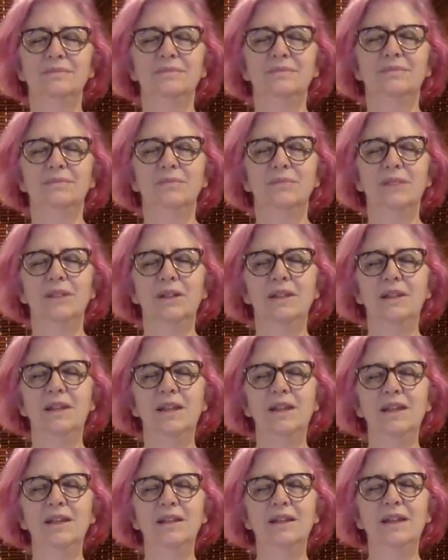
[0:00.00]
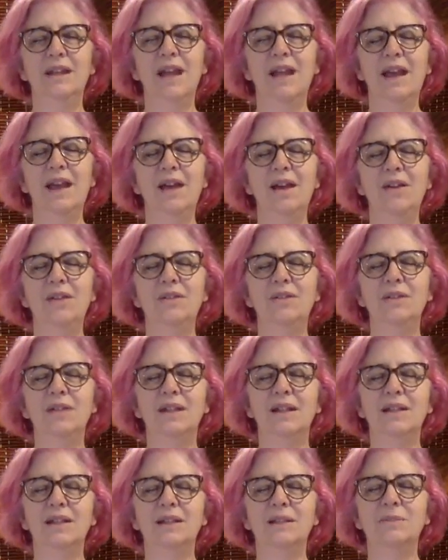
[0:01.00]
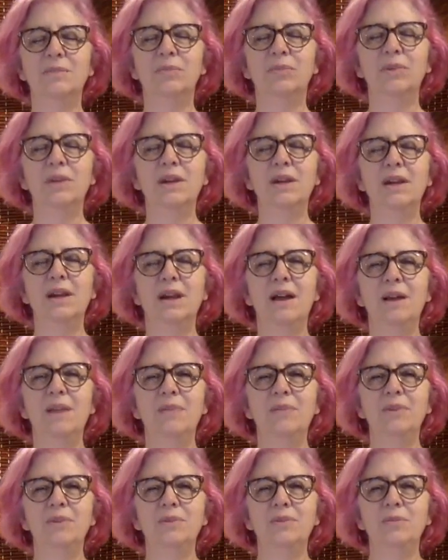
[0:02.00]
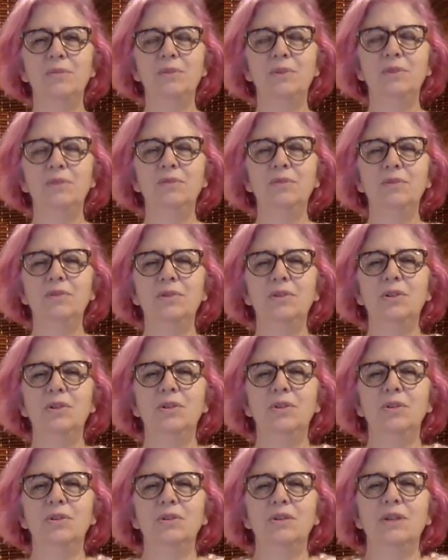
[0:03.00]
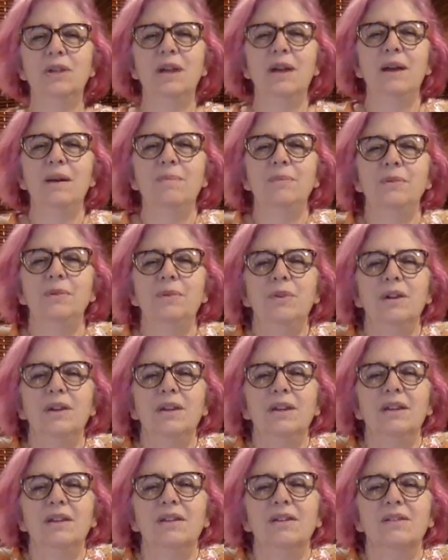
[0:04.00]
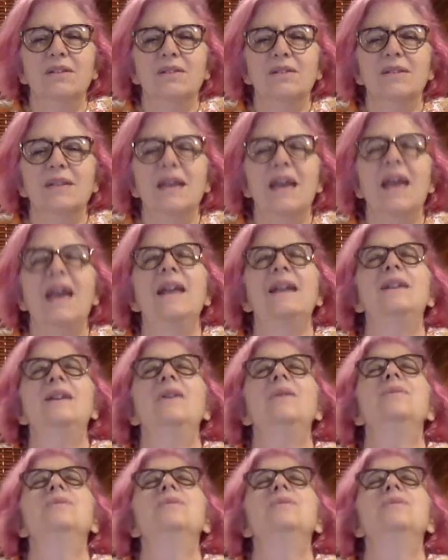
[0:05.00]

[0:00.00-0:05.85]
Breathe in and out, and let's bring up those beautiful shoulders up to our ears. Head goes